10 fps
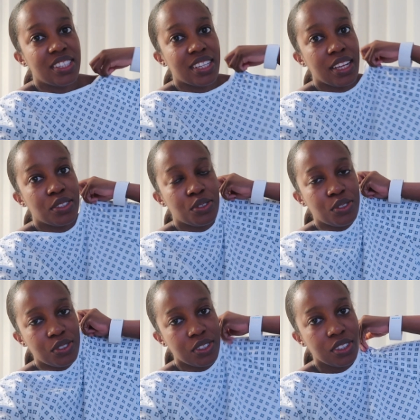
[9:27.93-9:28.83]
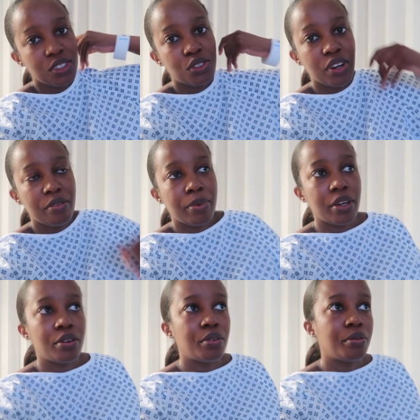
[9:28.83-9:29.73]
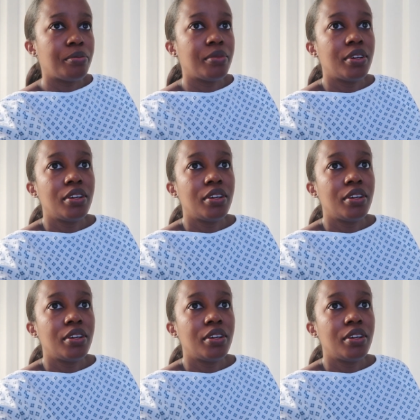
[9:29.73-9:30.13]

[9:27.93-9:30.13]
he's had to drive back home